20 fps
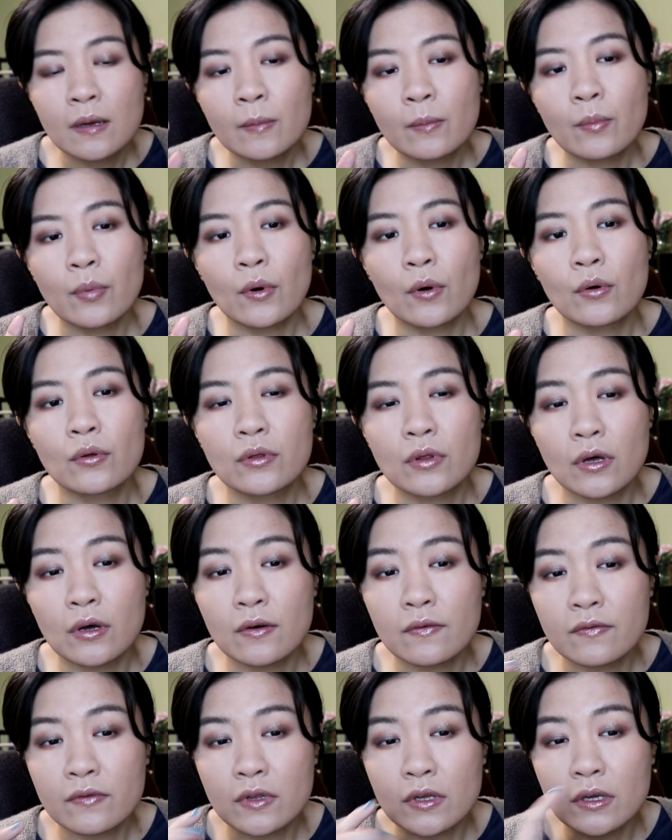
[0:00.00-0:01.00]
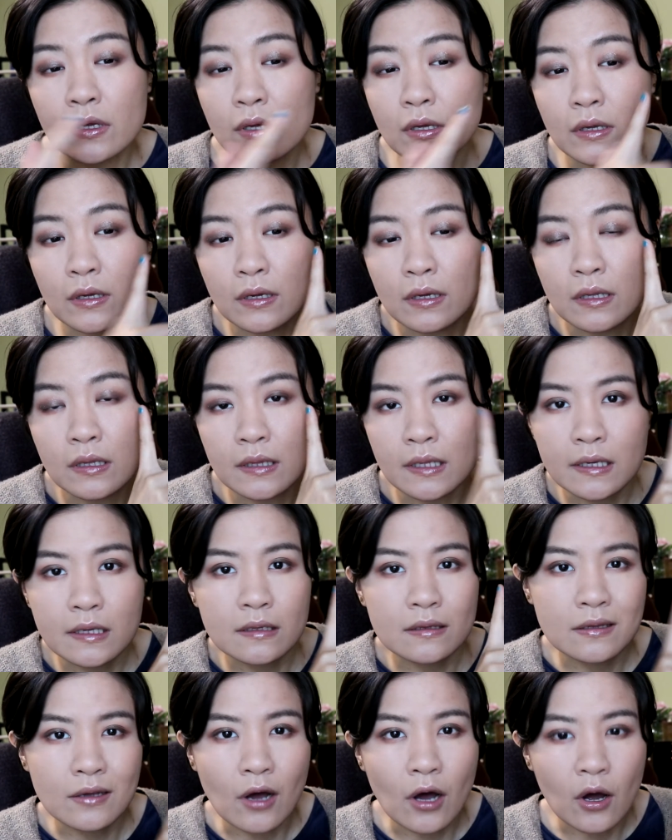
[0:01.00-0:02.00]
both of the
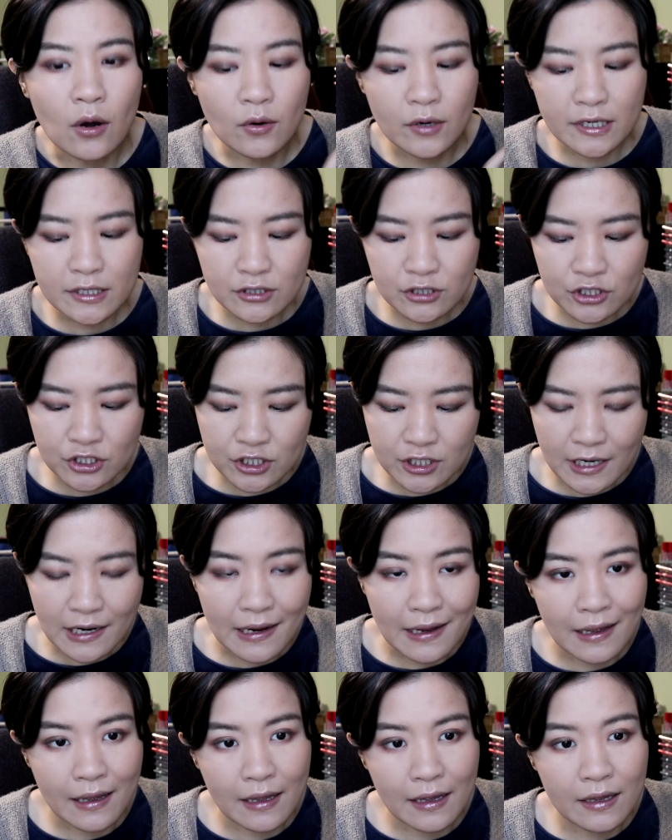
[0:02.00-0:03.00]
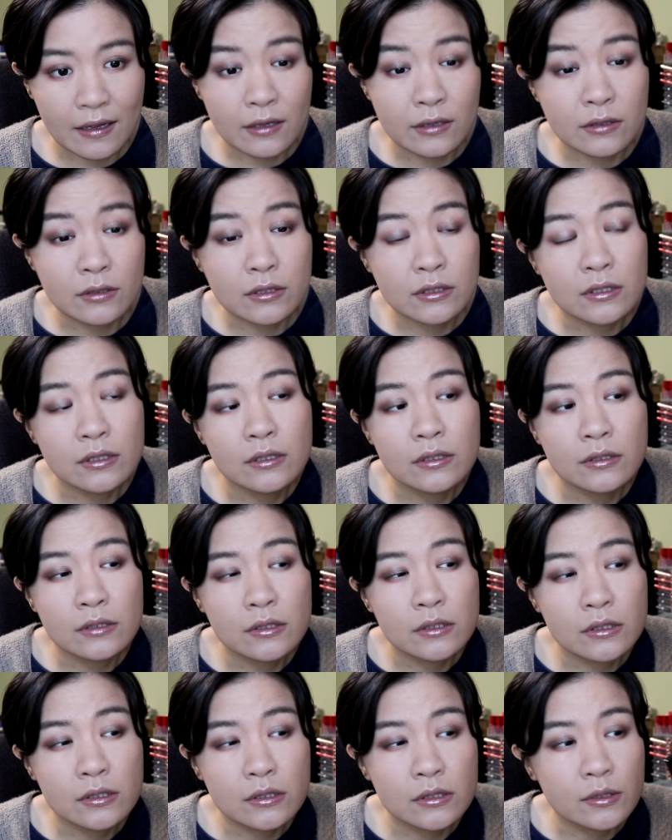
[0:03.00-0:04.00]
orange and
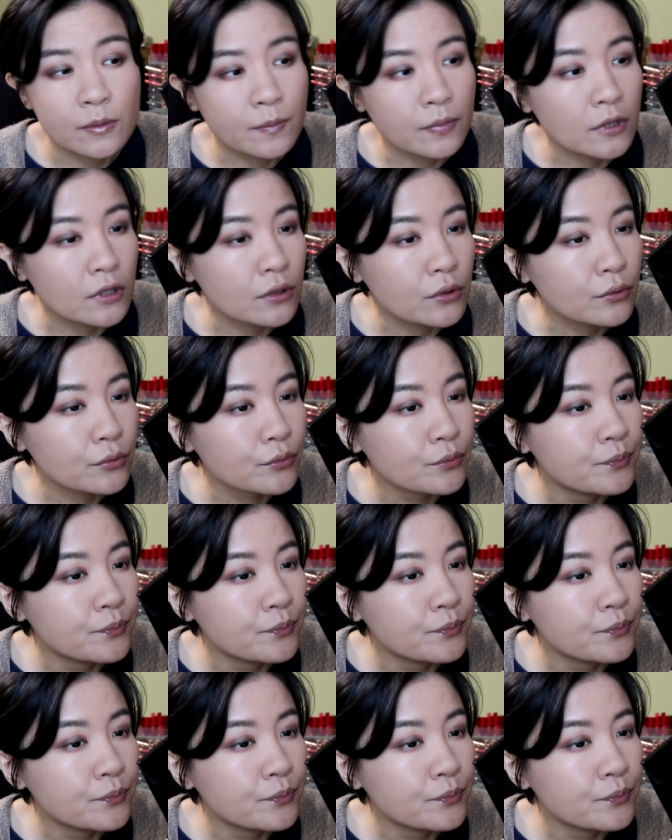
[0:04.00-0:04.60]
the blue.